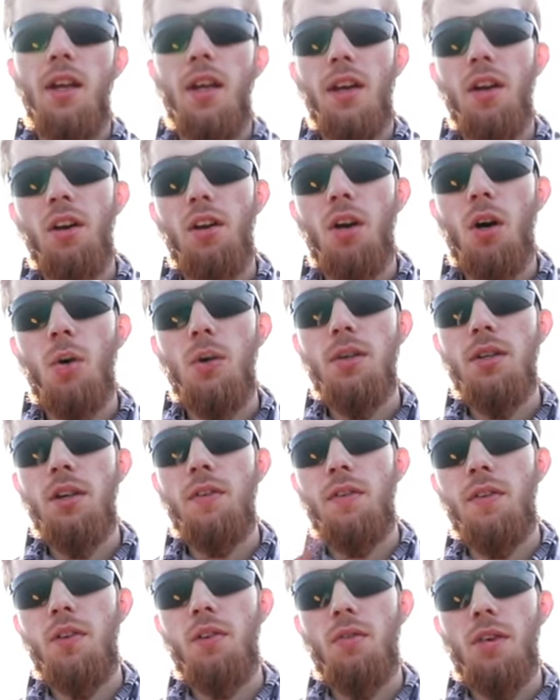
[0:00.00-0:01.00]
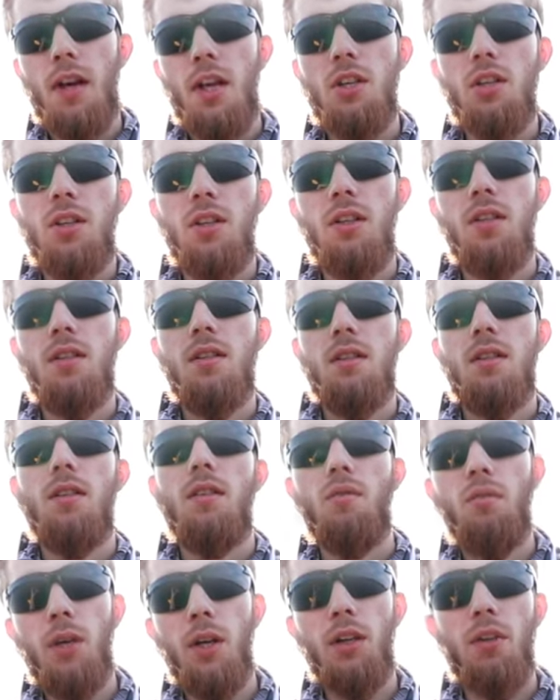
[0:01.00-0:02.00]
It'll go in different directions,
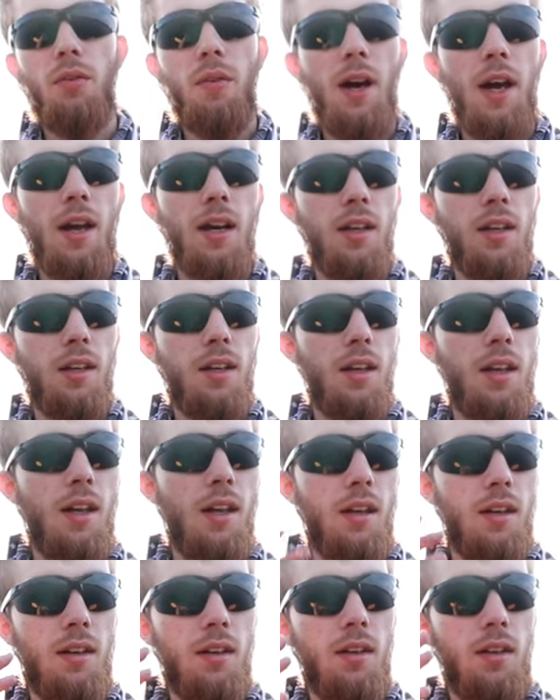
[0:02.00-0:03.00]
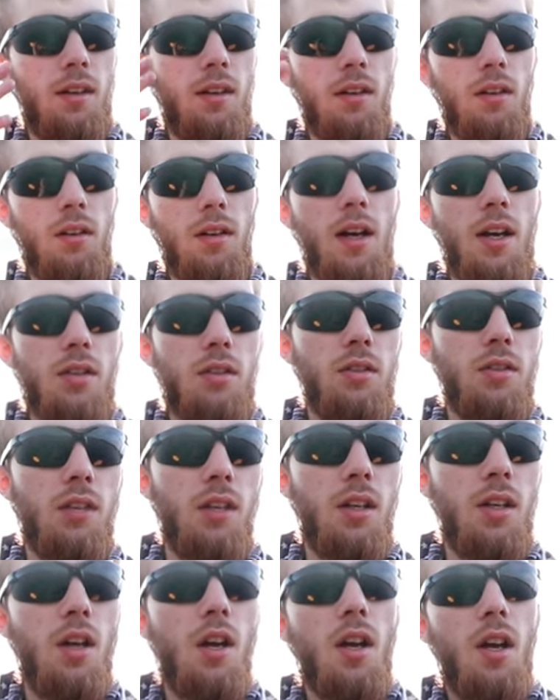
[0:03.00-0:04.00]
real erratic, and it'll
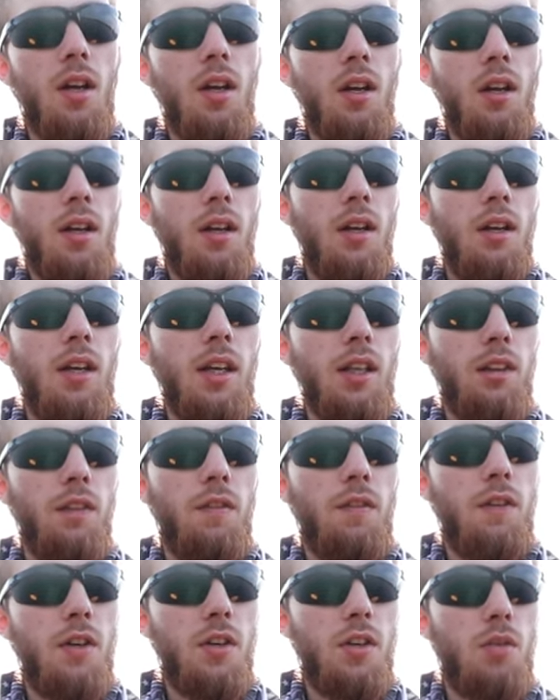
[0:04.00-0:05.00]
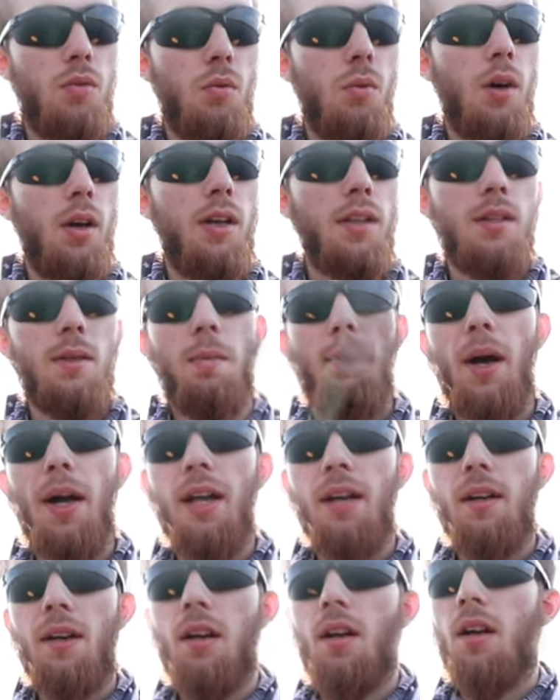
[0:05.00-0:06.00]
actually get the fish wanting to
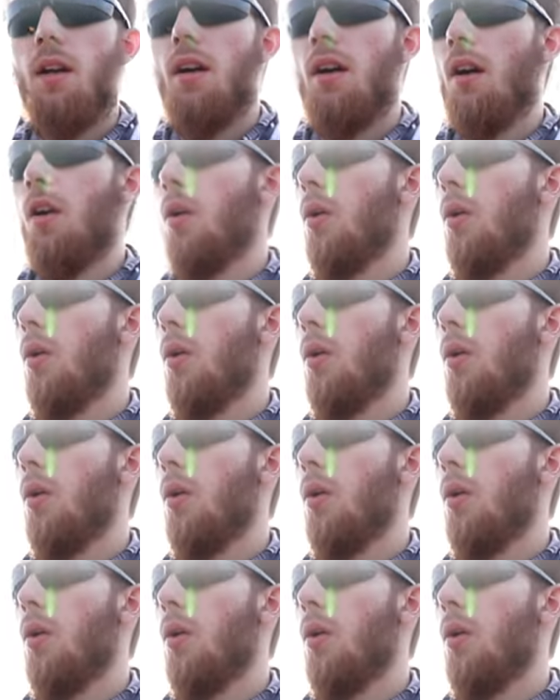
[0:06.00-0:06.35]
bite a